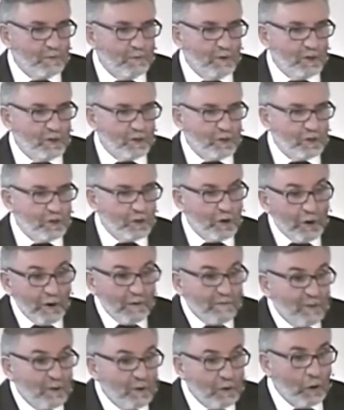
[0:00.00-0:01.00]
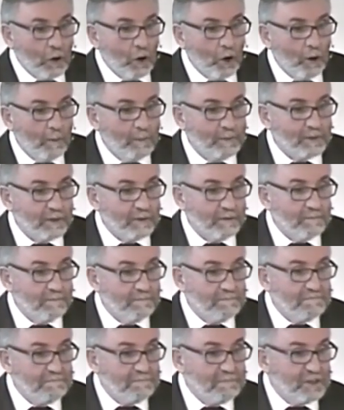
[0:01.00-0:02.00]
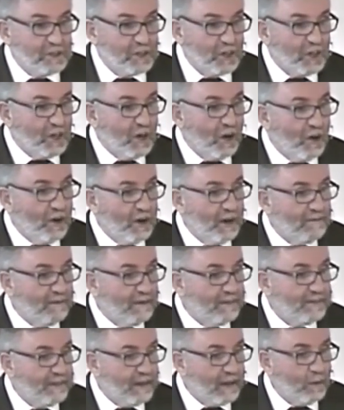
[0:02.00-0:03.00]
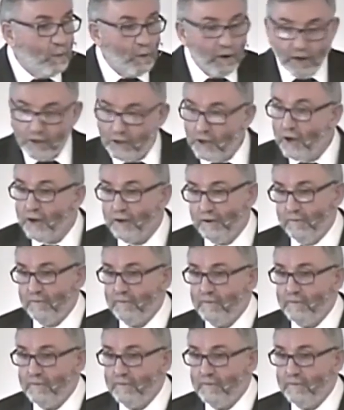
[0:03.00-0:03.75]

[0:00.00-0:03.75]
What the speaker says: we'll just turn a few knobs and see how everything works out.